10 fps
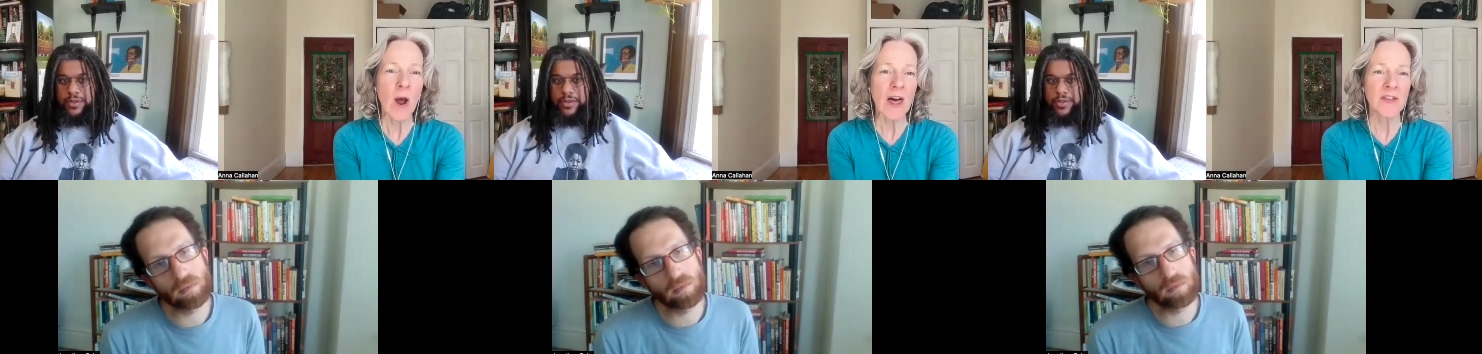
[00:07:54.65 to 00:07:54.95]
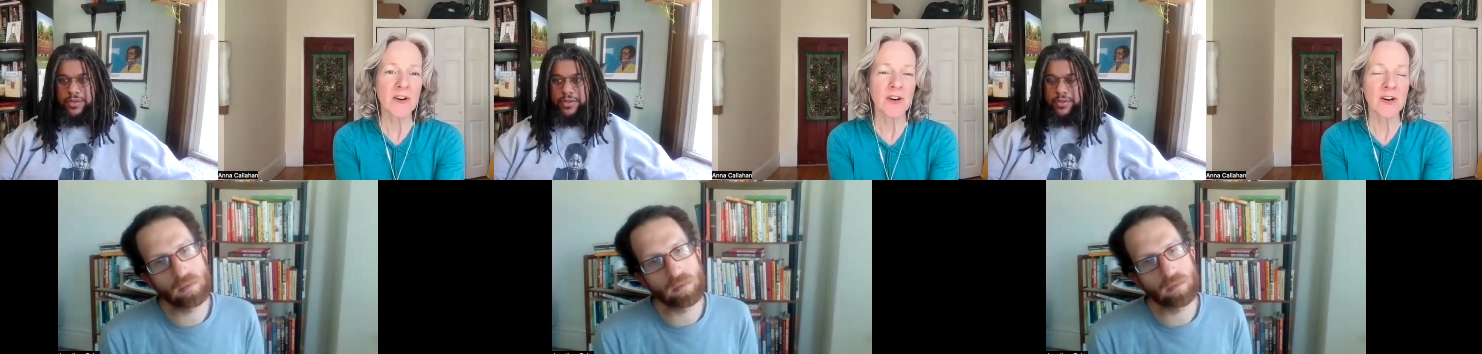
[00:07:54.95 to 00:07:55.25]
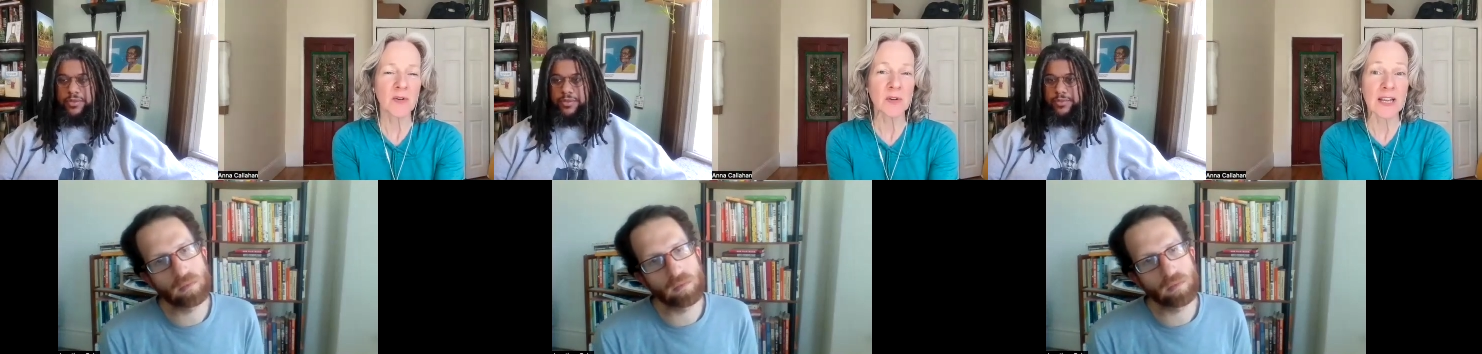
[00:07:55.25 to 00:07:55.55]

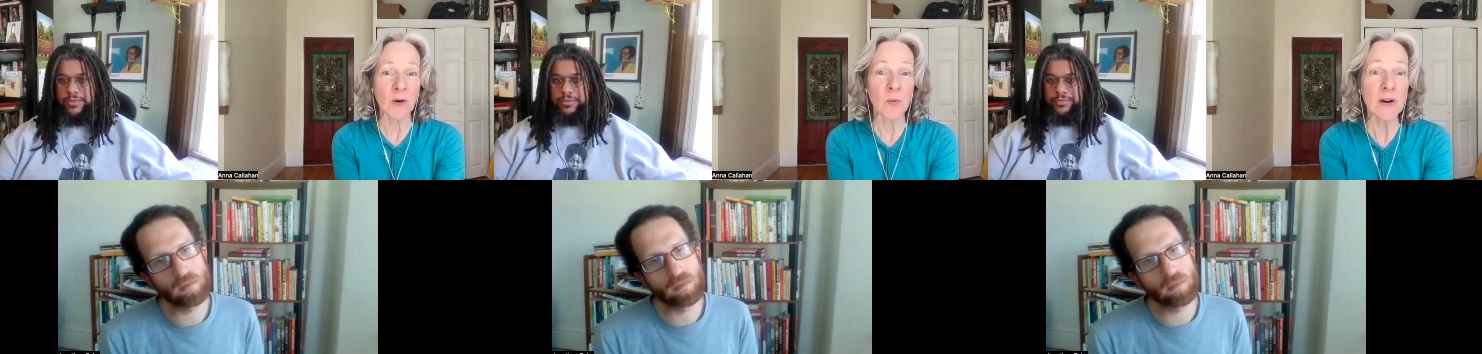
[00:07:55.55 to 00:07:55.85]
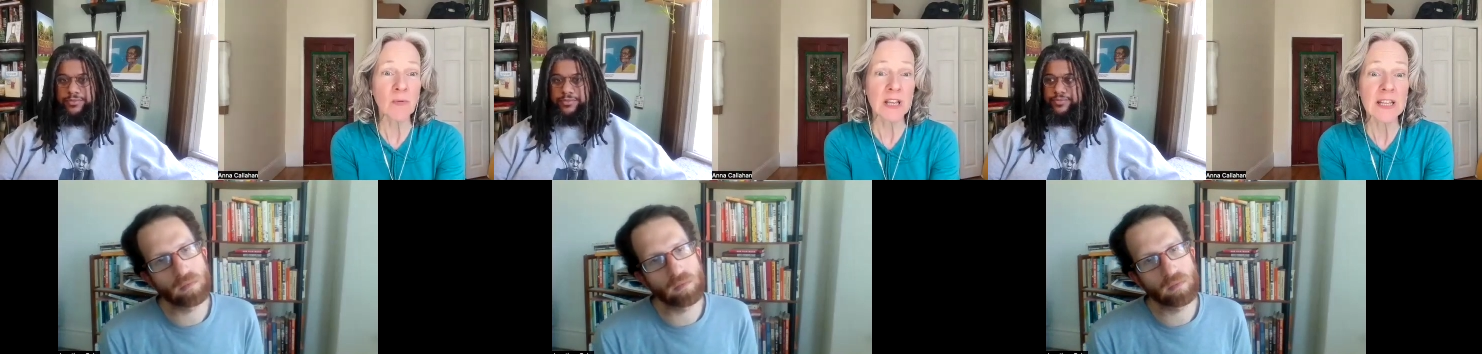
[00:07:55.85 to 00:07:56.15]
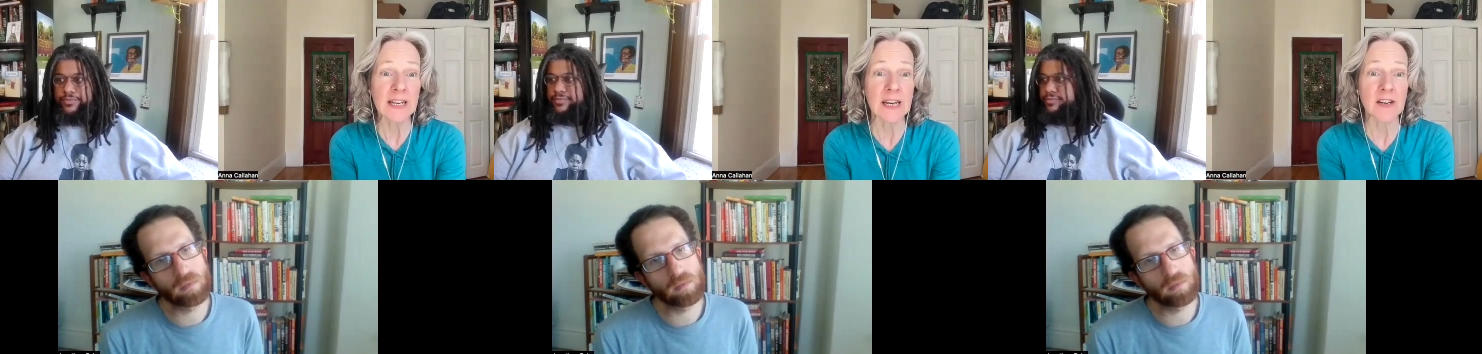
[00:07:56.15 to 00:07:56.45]
Speaker 1: whether like we
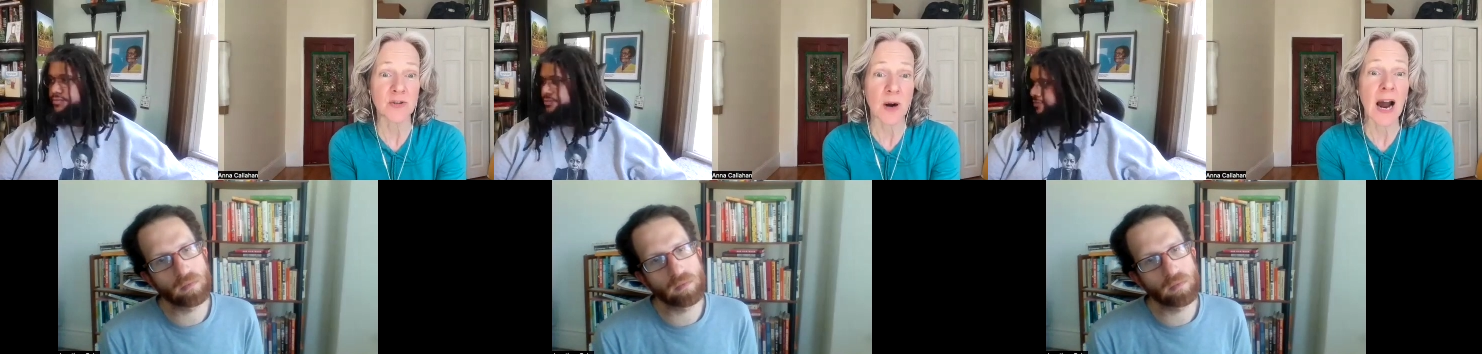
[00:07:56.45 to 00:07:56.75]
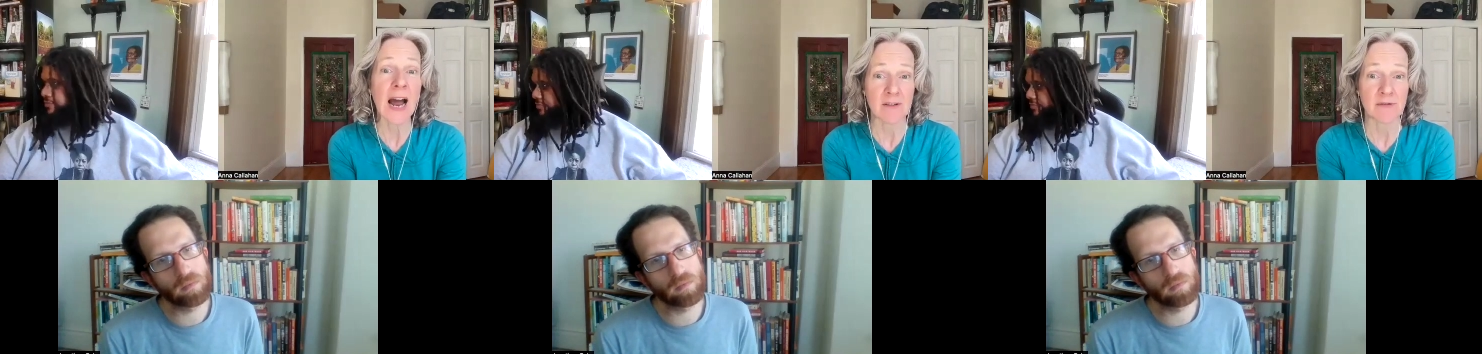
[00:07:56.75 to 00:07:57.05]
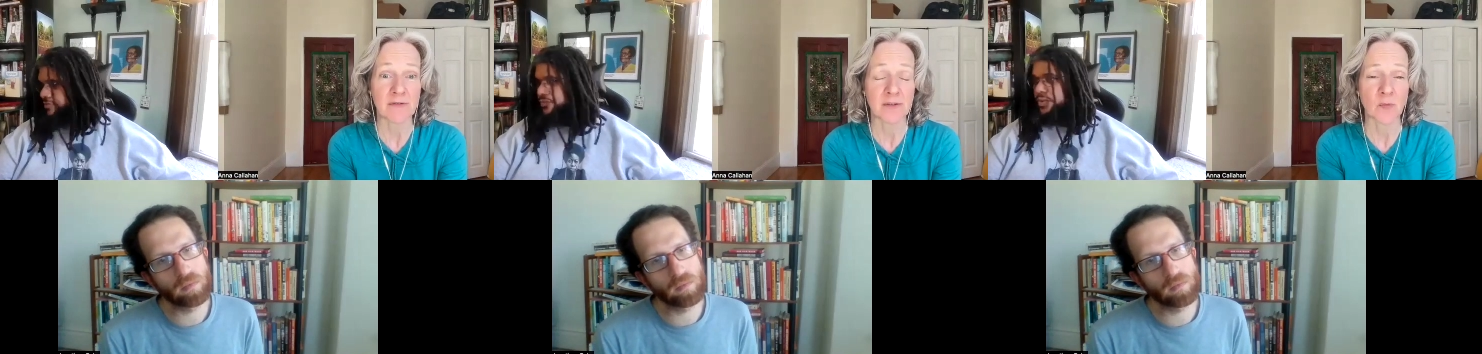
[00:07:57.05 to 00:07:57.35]
really drive
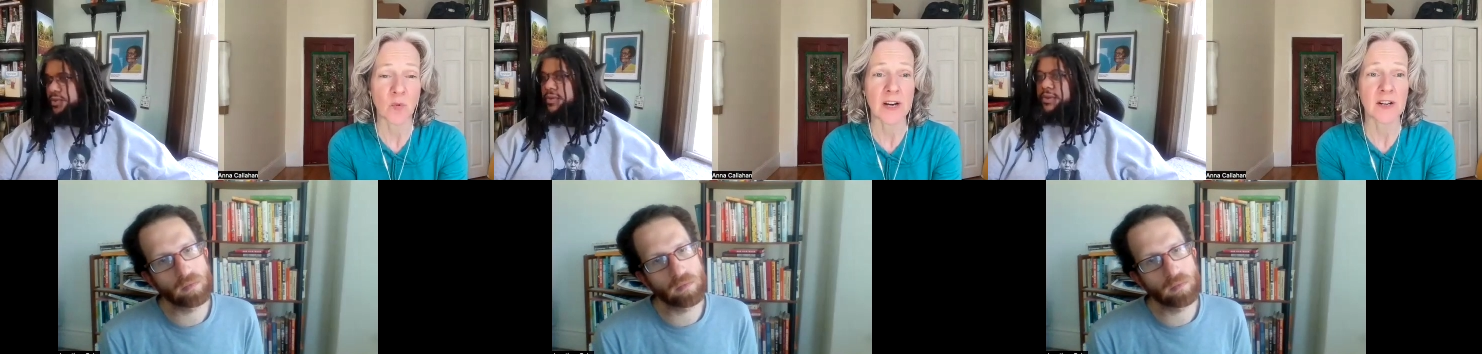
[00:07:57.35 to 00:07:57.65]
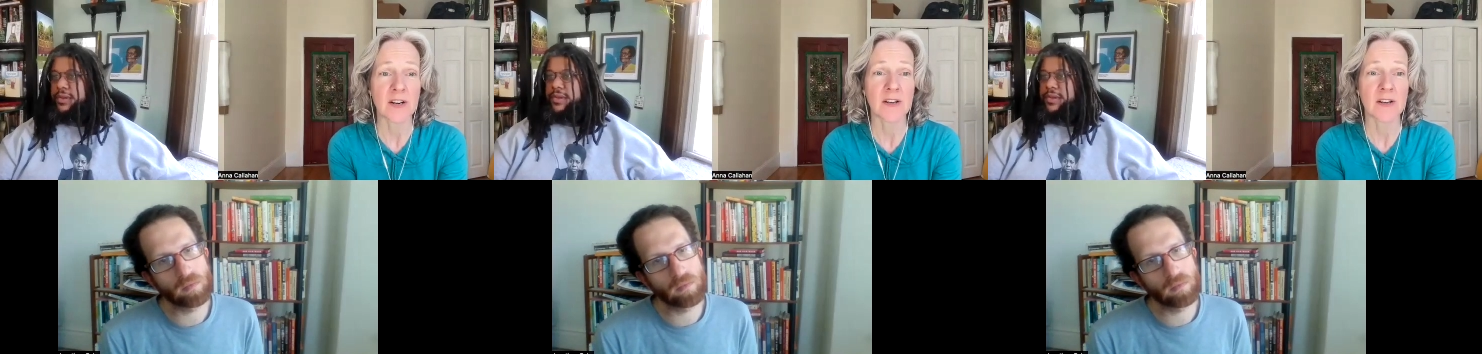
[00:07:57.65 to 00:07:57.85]
what